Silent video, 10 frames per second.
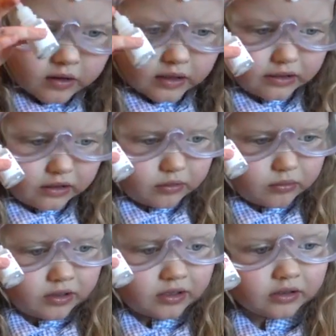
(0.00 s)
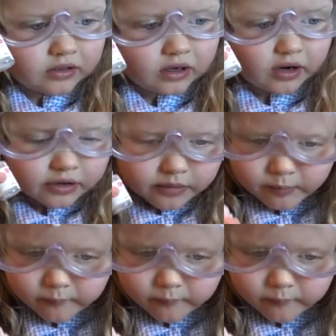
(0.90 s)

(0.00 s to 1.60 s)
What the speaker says: And look what it's done.